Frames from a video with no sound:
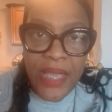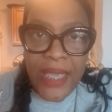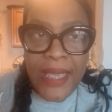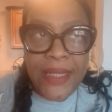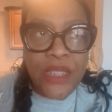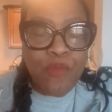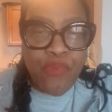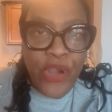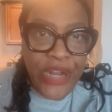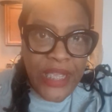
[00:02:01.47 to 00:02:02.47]
It's
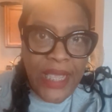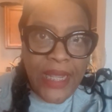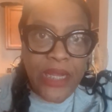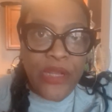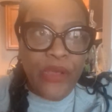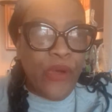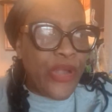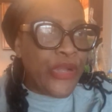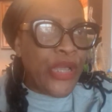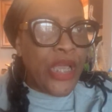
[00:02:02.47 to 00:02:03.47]
predicated
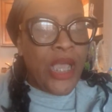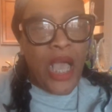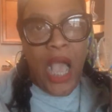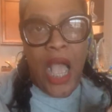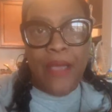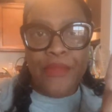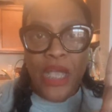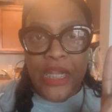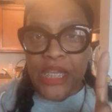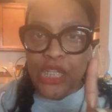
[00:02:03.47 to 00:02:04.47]
on I'm not going to
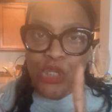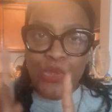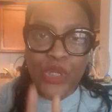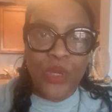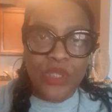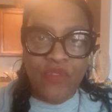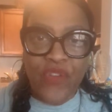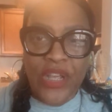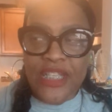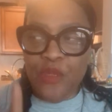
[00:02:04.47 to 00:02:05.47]
get too close to
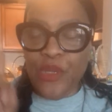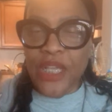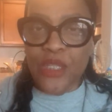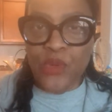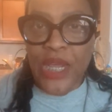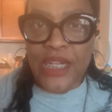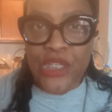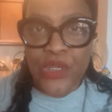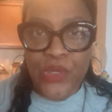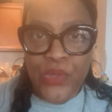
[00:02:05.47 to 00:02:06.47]
friends because when I
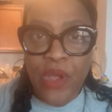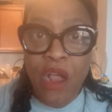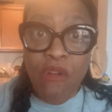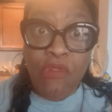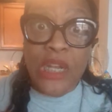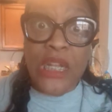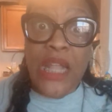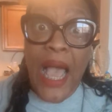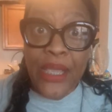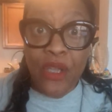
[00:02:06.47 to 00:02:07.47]
do
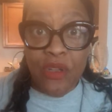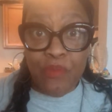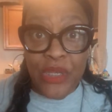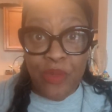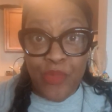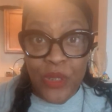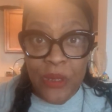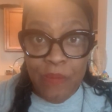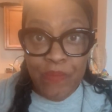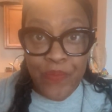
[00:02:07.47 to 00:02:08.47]
rely on people,
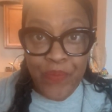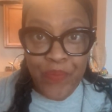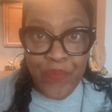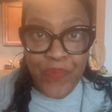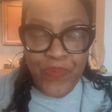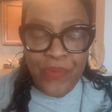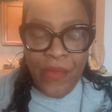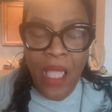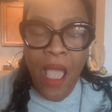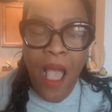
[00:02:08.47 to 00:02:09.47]

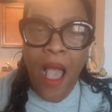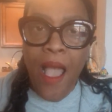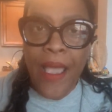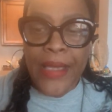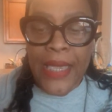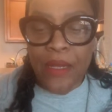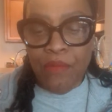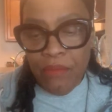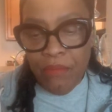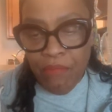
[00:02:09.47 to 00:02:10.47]
I get
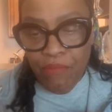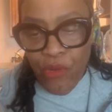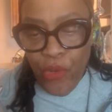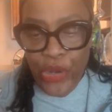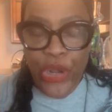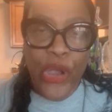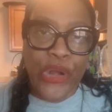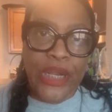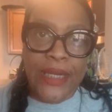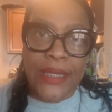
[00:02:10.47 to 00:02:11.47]

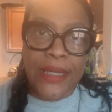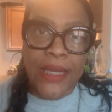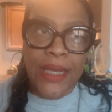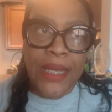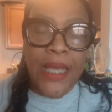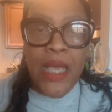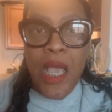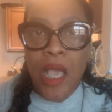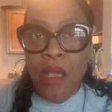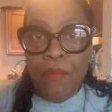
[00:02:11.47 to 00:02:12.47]
brokenhearted.
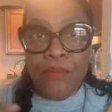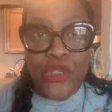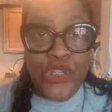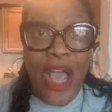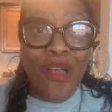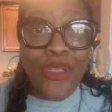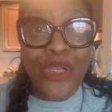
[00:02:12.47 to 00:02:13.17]
Childhood